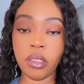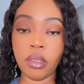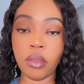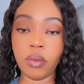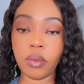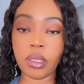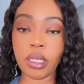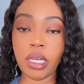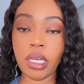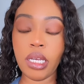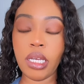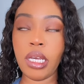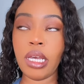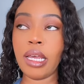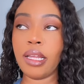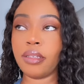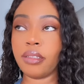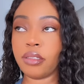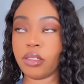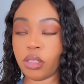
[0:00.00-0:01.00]
Okay,
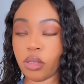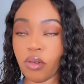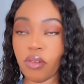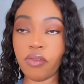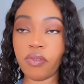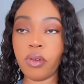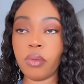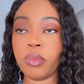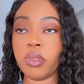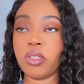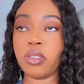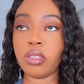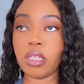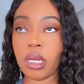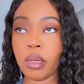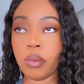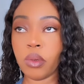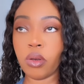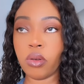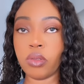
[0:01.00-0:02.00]
and so from this
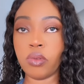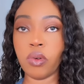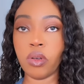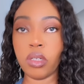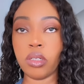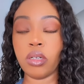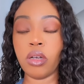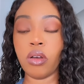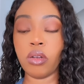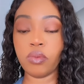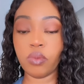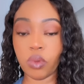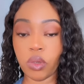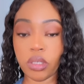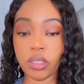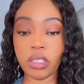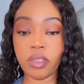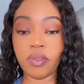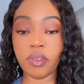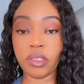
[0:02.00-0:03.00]
time
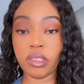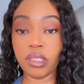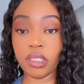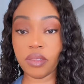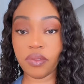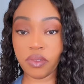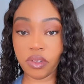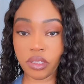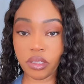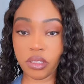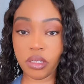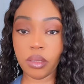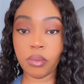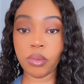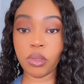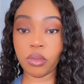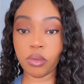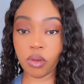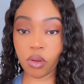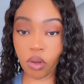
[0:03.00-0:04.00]
onwards, for this
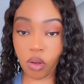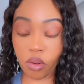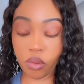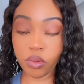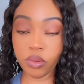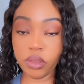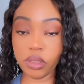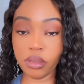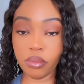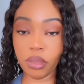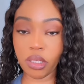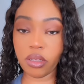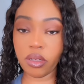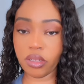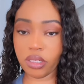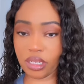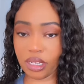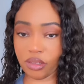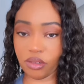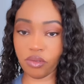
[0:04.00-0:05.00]
friendship to hold,
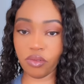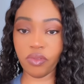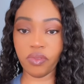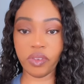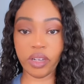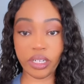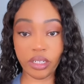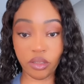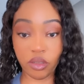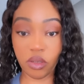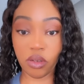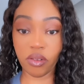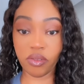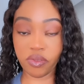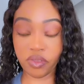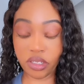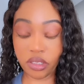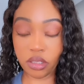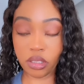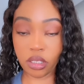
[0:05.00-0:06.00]
because I do value your
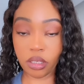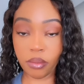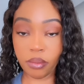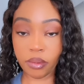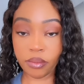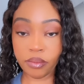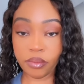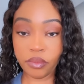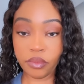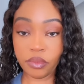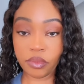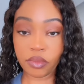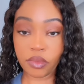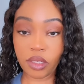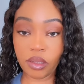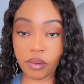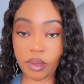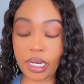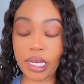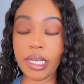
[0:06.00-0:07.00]
friendship,
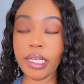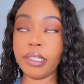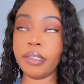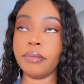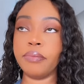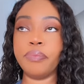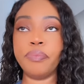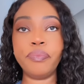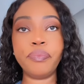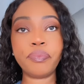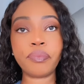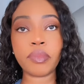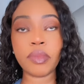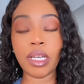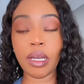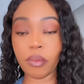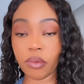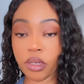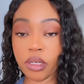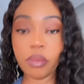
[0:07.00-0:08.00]
right,
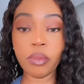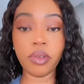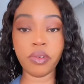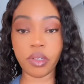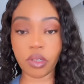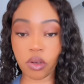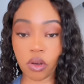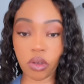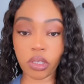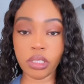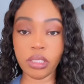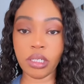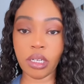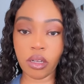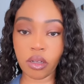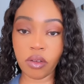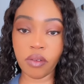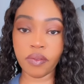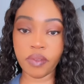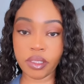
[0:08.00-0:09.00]
I'm going to be recording
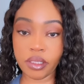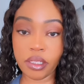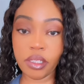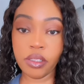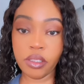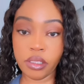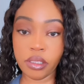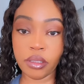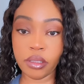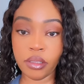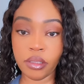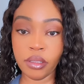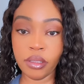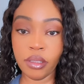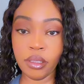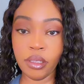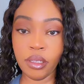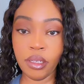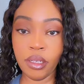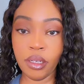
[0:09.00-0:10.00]
our conversations,
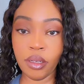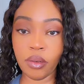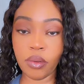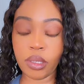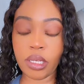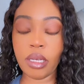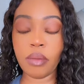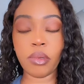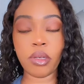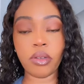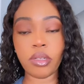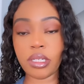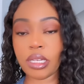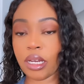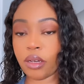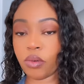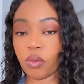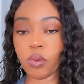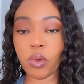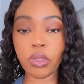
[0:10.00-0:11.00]
okay, because
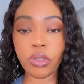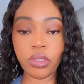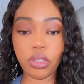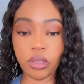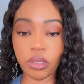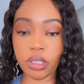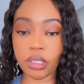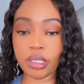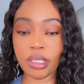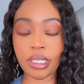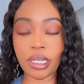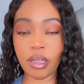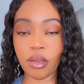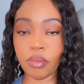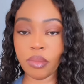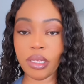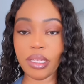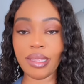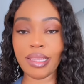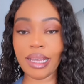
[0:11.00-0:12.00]
I don't want you to
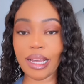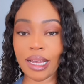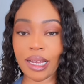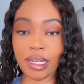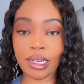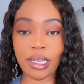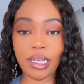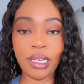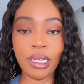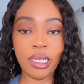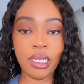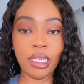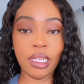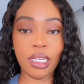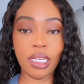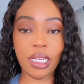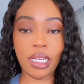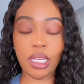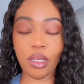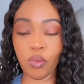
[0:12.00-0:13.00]
tell me that
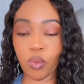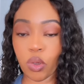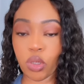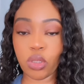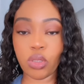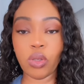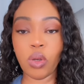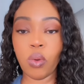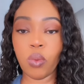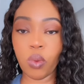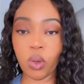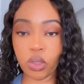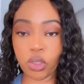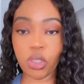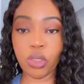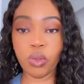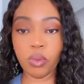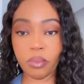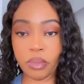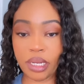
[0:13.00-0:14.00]
it was not
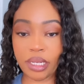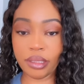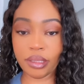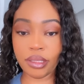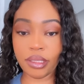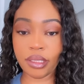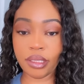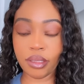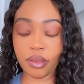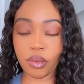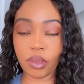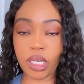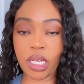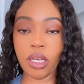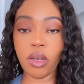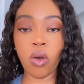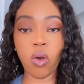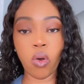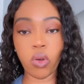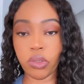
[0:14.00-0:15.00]
what you meant,
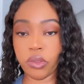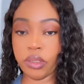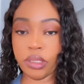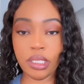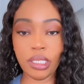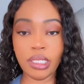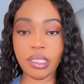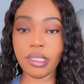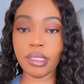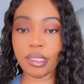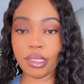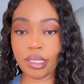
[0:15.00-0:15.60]
okay, or you didn't